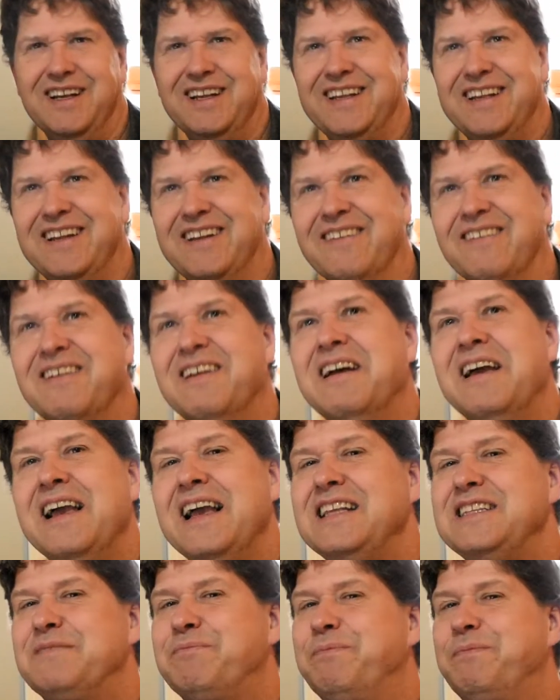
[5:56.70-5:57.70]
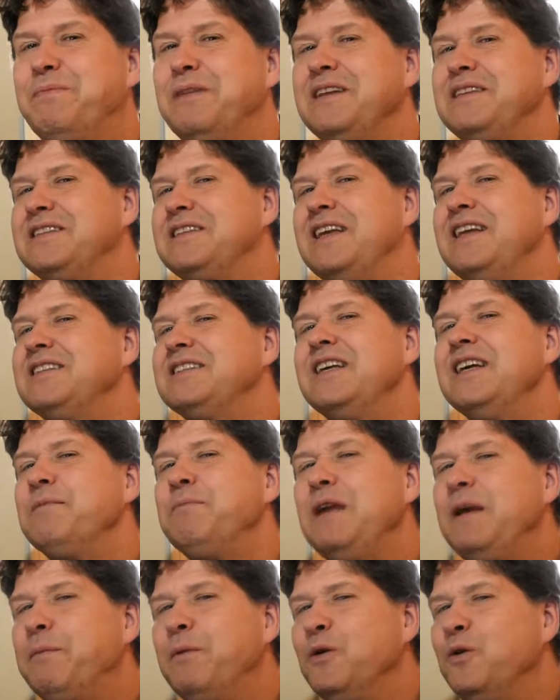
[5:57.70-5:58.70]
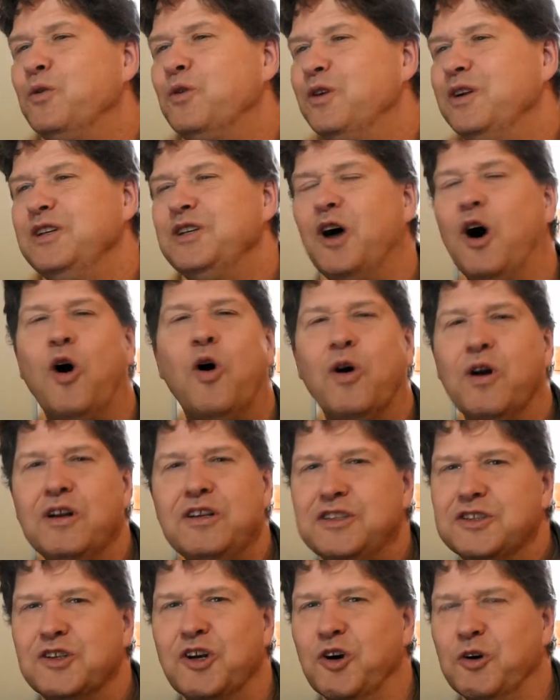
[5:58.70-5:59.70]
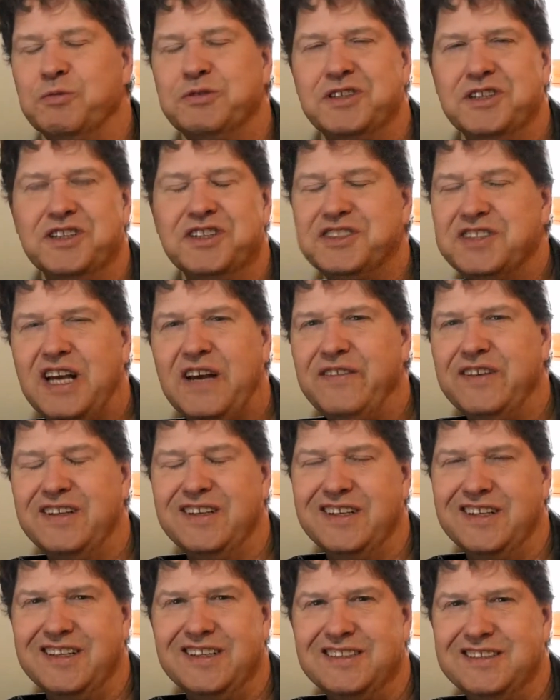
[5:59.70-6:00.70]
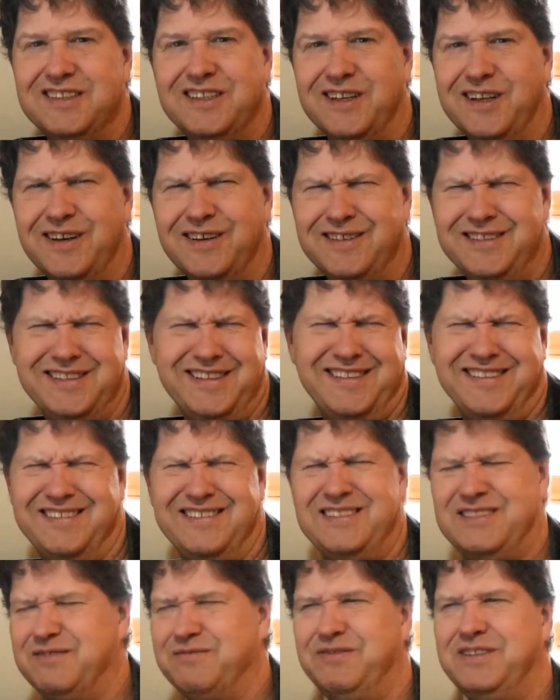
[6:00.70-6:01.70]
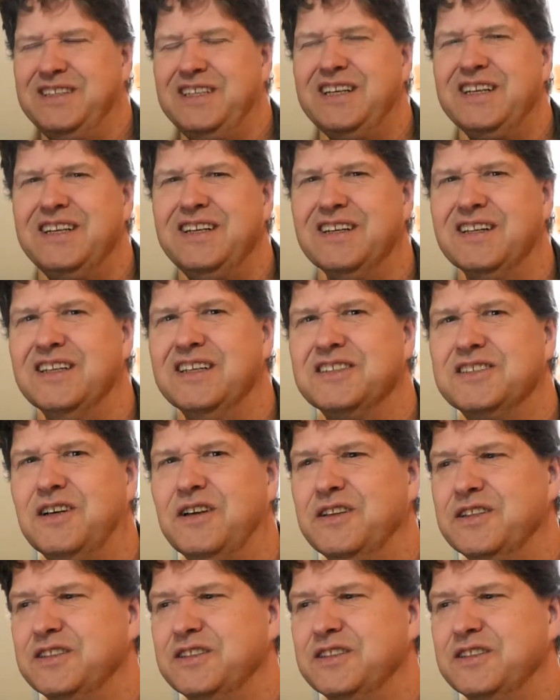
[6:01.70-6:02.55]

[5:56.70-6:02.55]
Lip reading: you know, it's like people who were into horoscopes in the 70s. You know, it's like, it's ridiculous, all